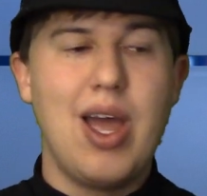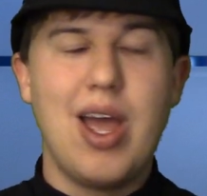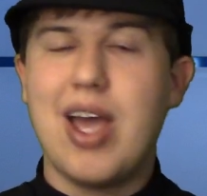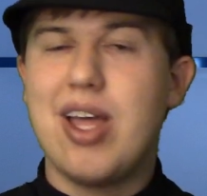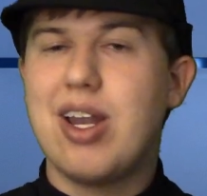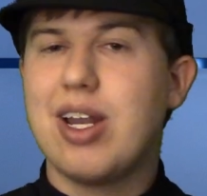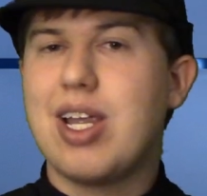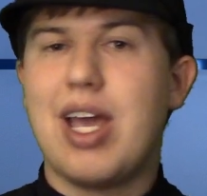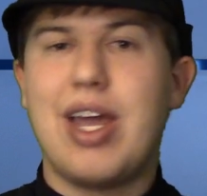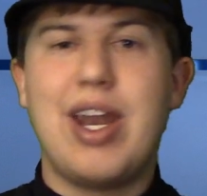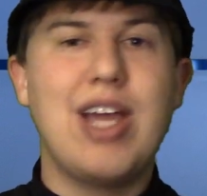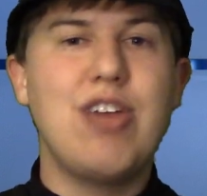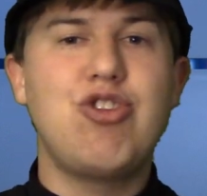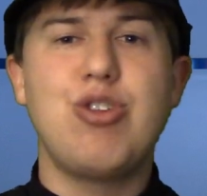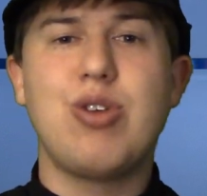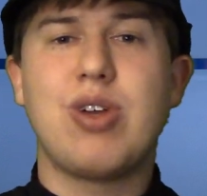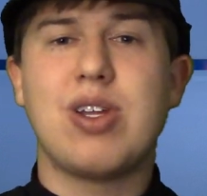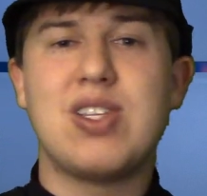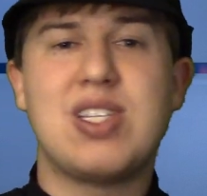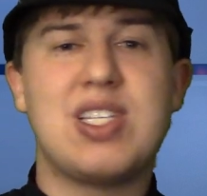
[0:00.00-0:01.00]
And again, as
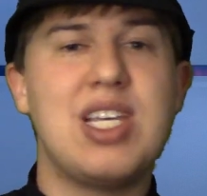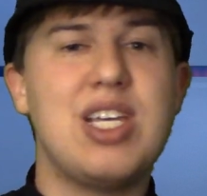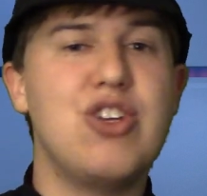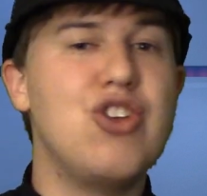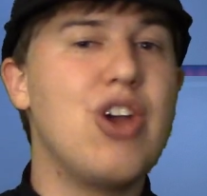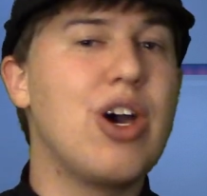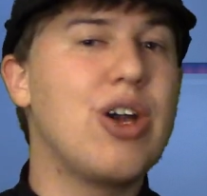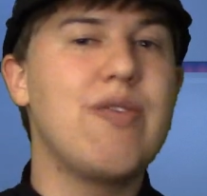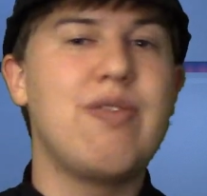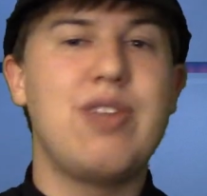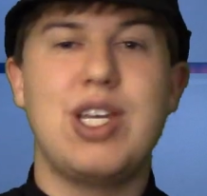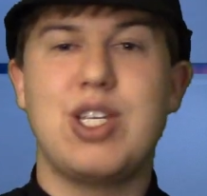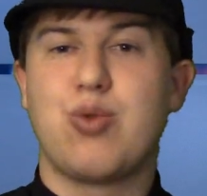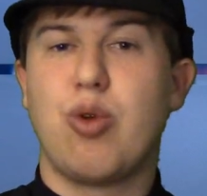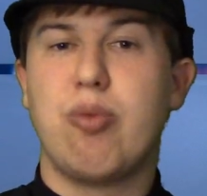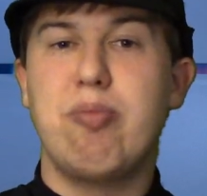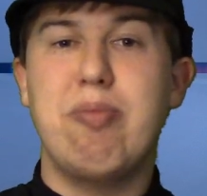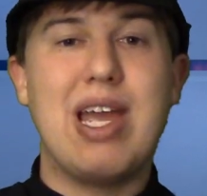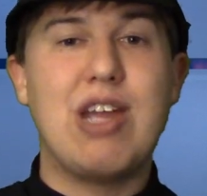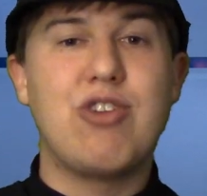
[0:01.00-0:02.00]
you can see, none of these
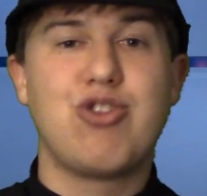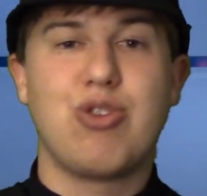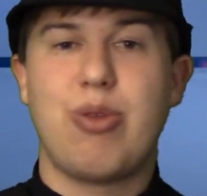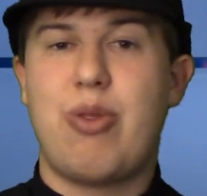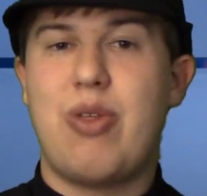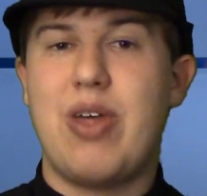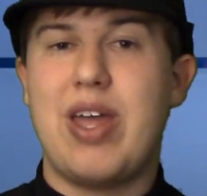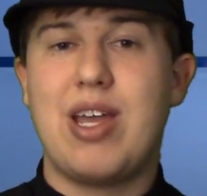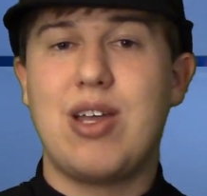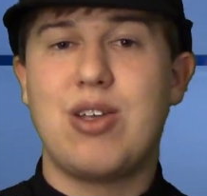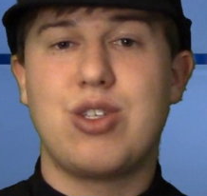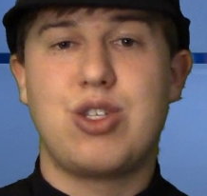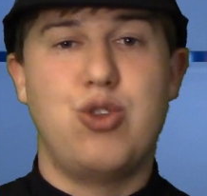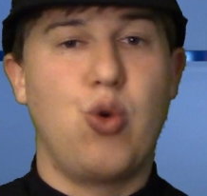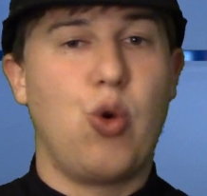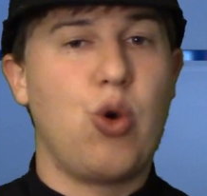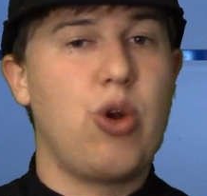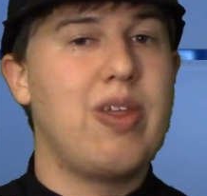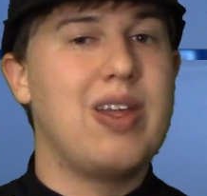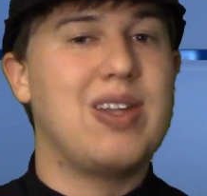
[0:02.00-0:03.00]
were major things,
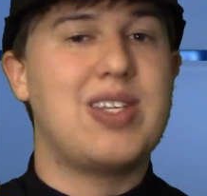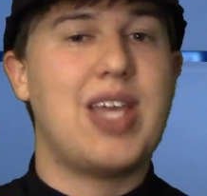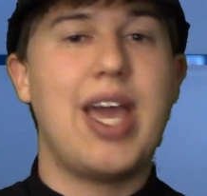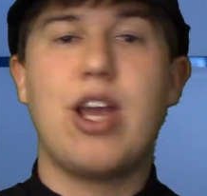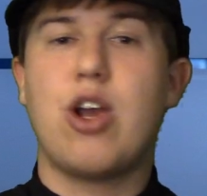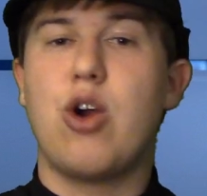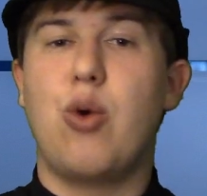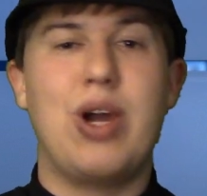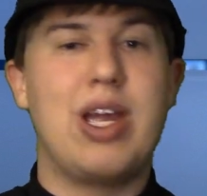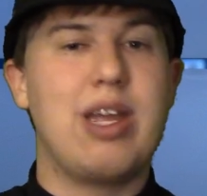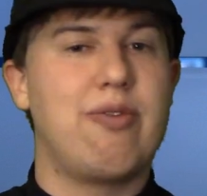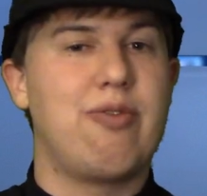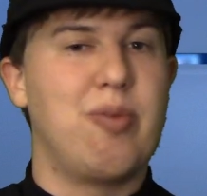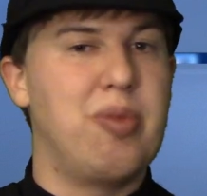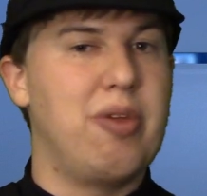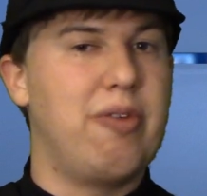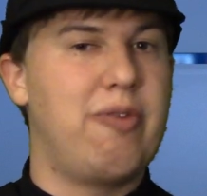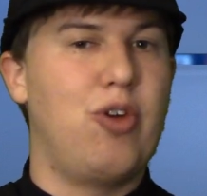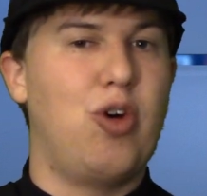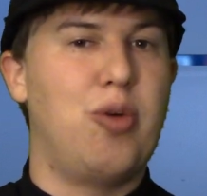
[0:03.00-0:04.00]
nor do they take away
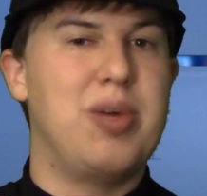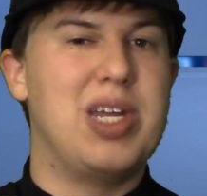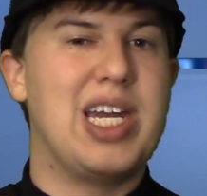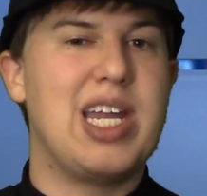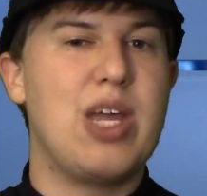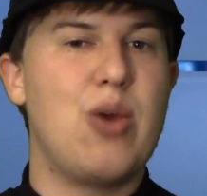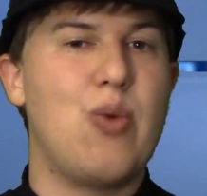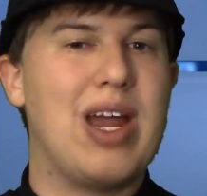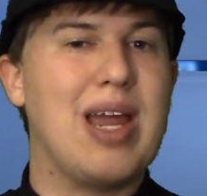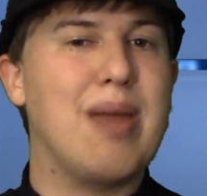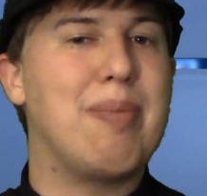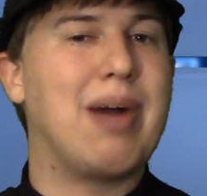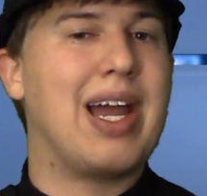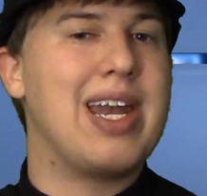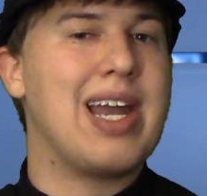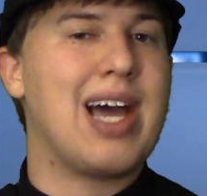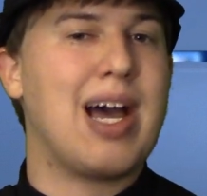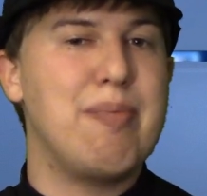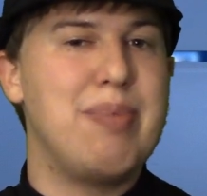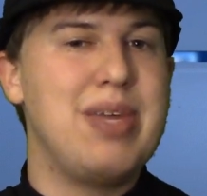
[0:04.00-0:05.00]
from the film in any way by
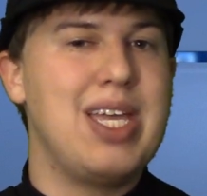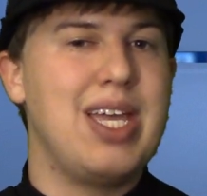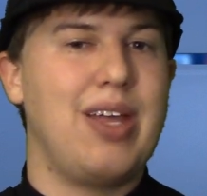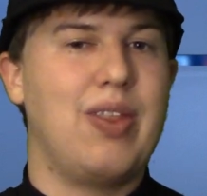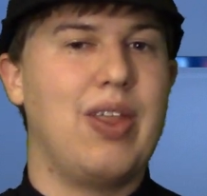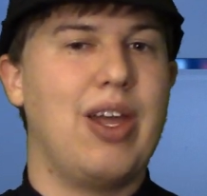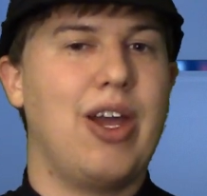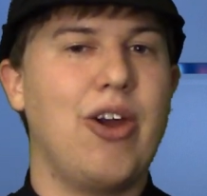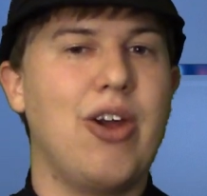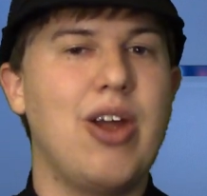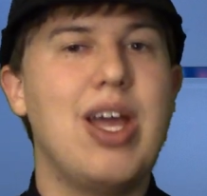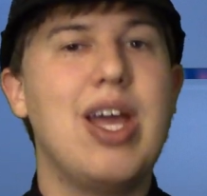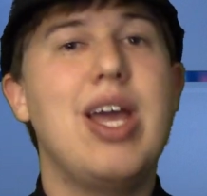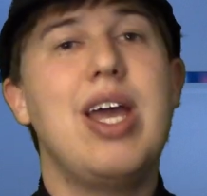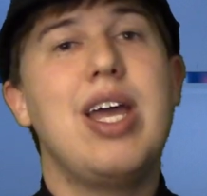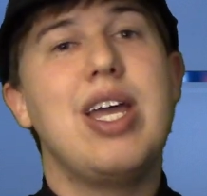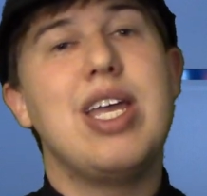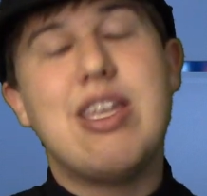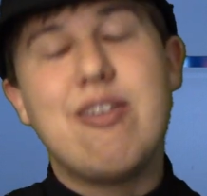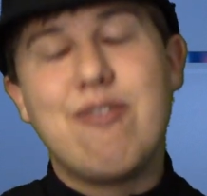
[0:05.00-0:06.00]
not being there,
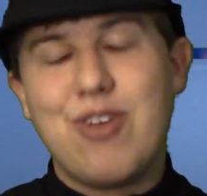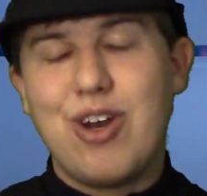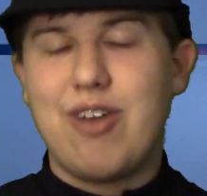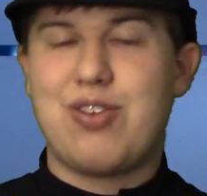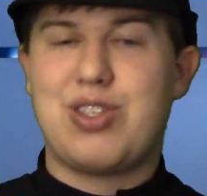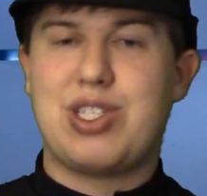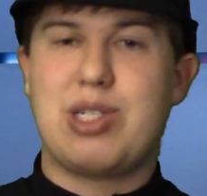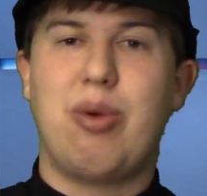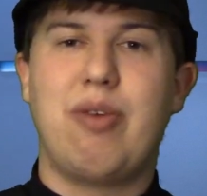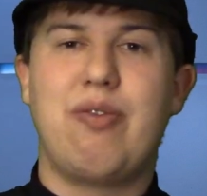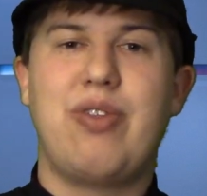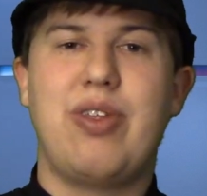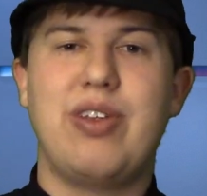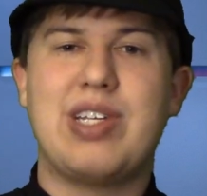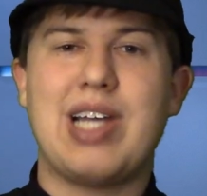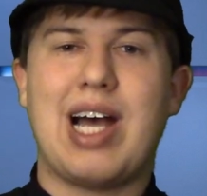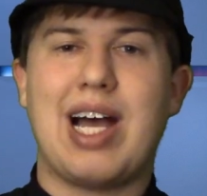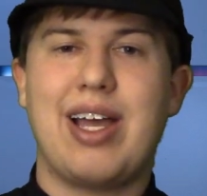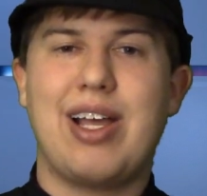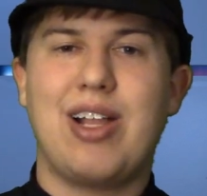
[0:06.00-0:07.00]
even if some of the
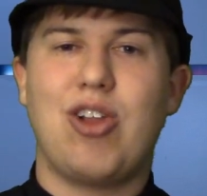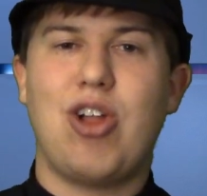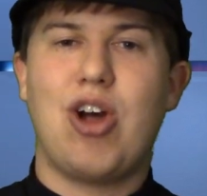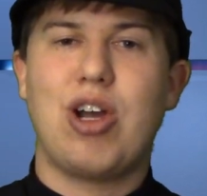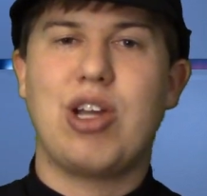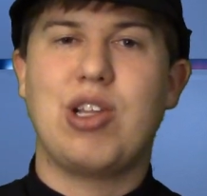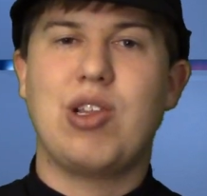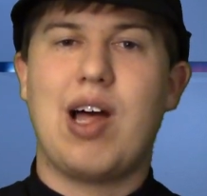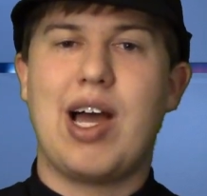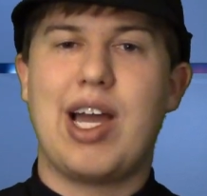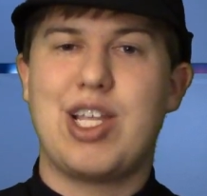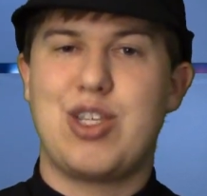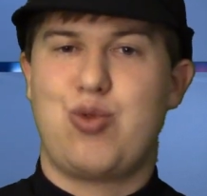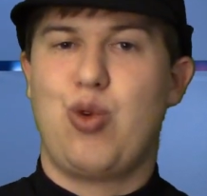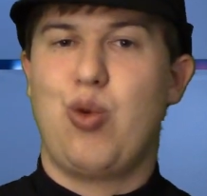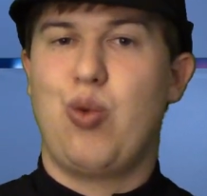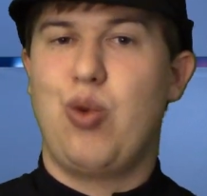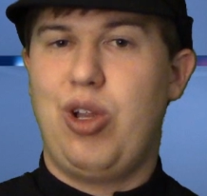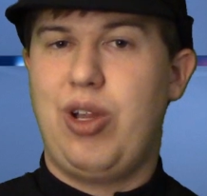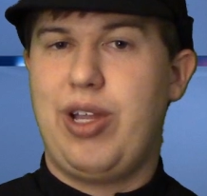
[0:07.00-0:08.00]
dialogue lines
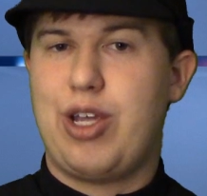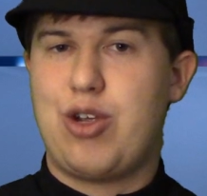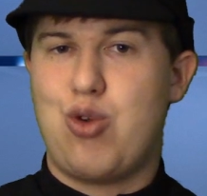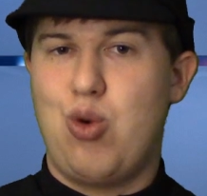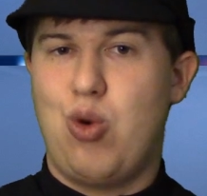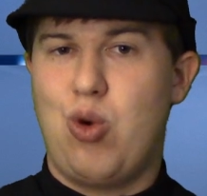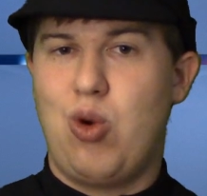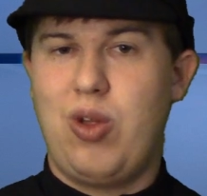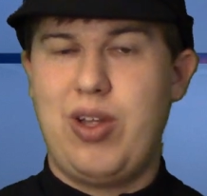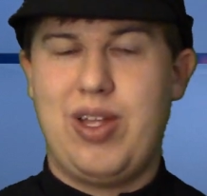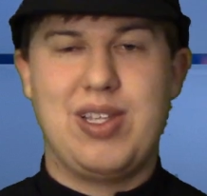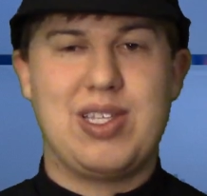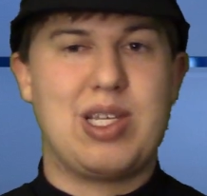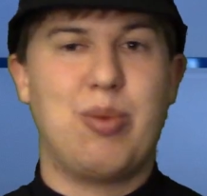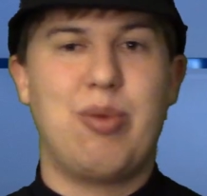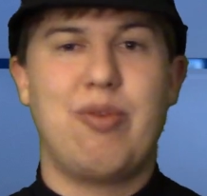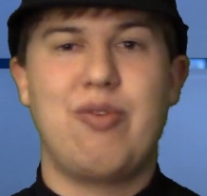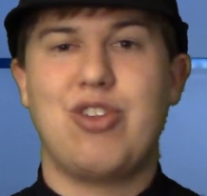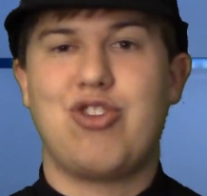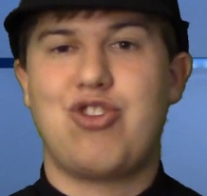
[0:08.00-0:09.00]
were really cool and
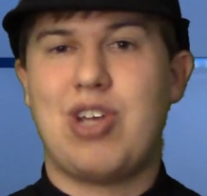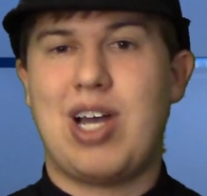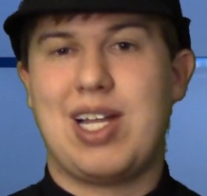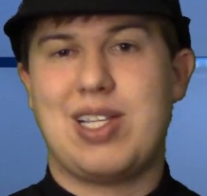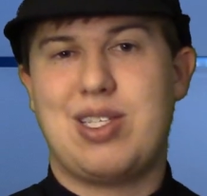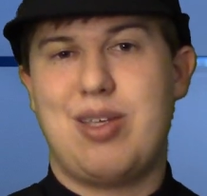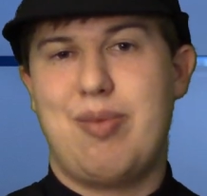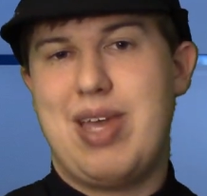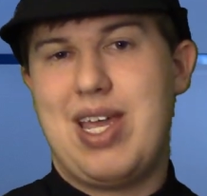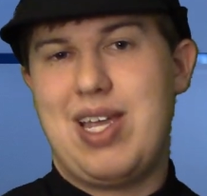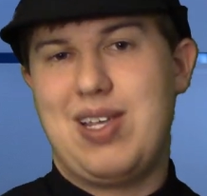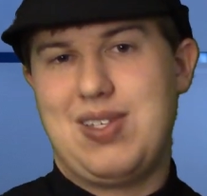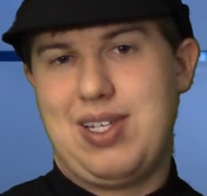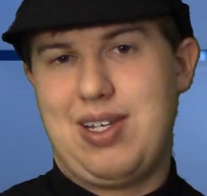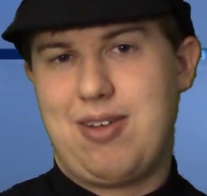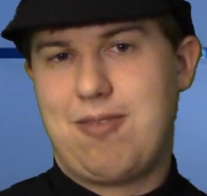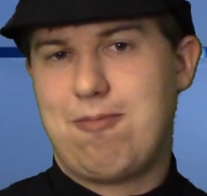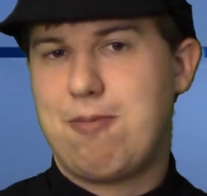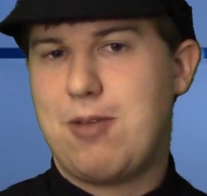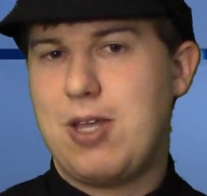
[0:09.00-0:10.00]
some of the shots
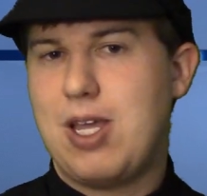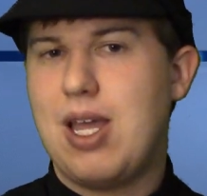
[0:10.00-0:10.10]
amazing.